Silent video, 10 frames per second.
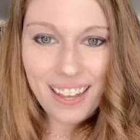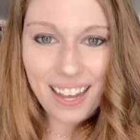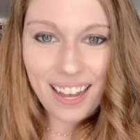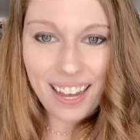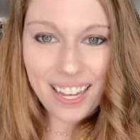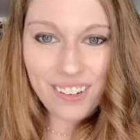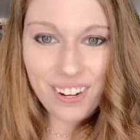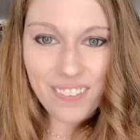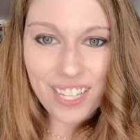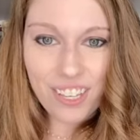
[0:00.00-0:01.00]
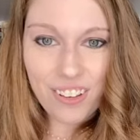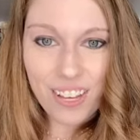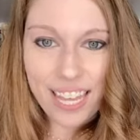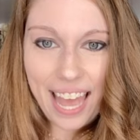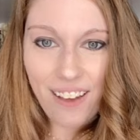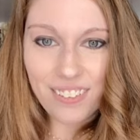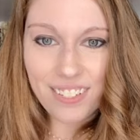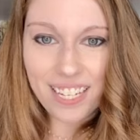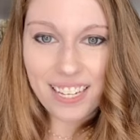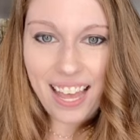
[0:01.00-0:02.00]
Uh, you don't even think you could
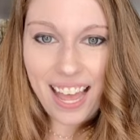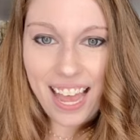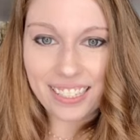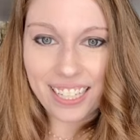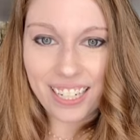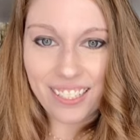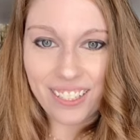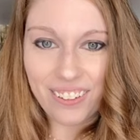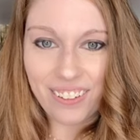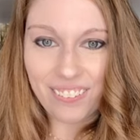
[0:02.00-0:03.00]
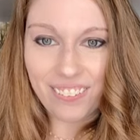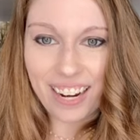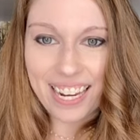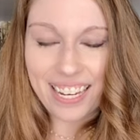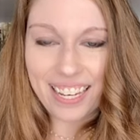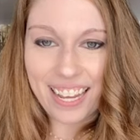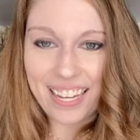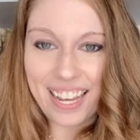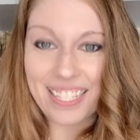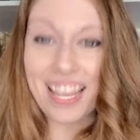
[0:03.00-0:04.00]
count to nine, let alone write in
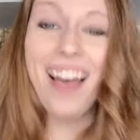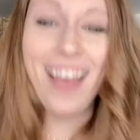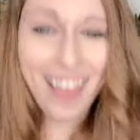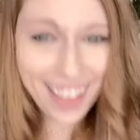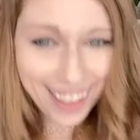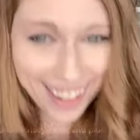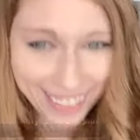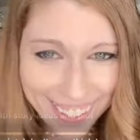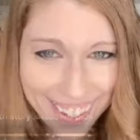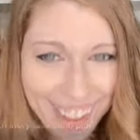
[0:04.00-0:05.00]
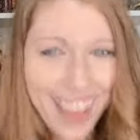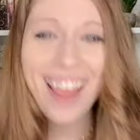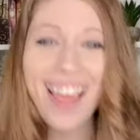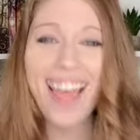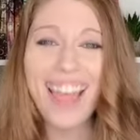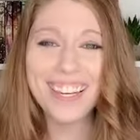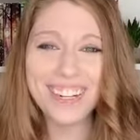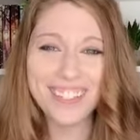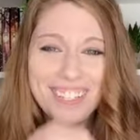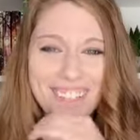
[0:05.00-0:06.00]
nine days. Ethan,
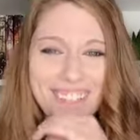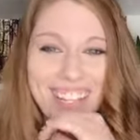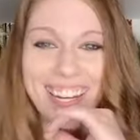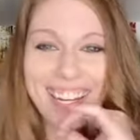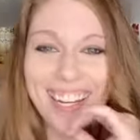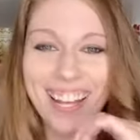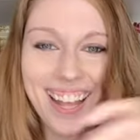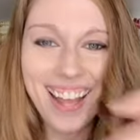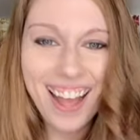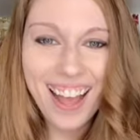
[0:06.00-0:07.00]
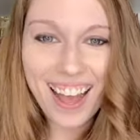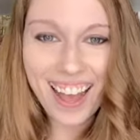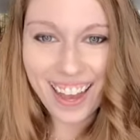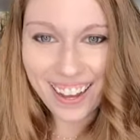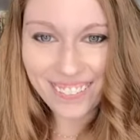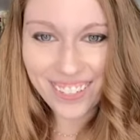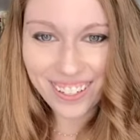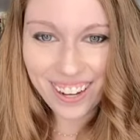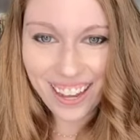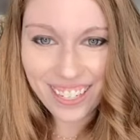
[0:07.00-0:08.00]
you're so funny. Um,
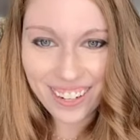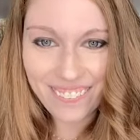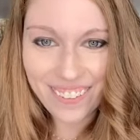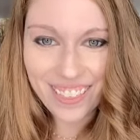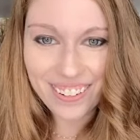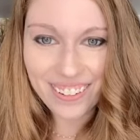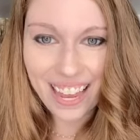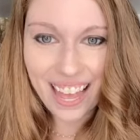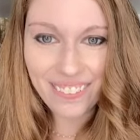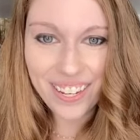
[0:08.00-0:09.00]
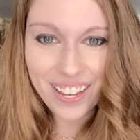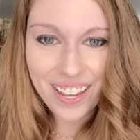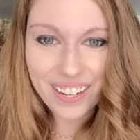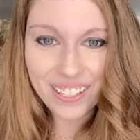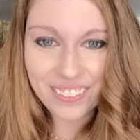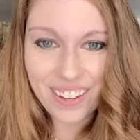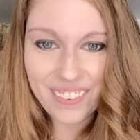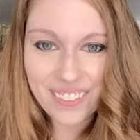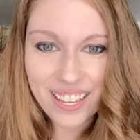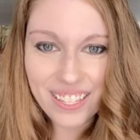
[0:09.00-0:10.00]
you're on your fifth draft. Your
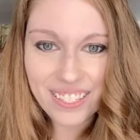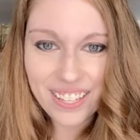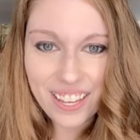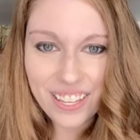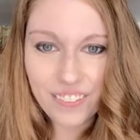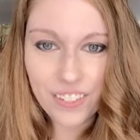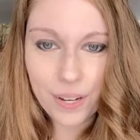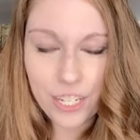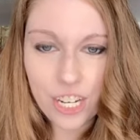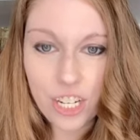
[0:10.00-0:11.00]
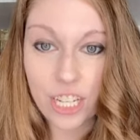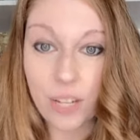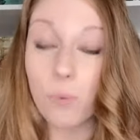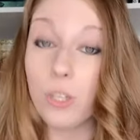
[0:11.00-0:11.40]
mom says you have to quit changing it.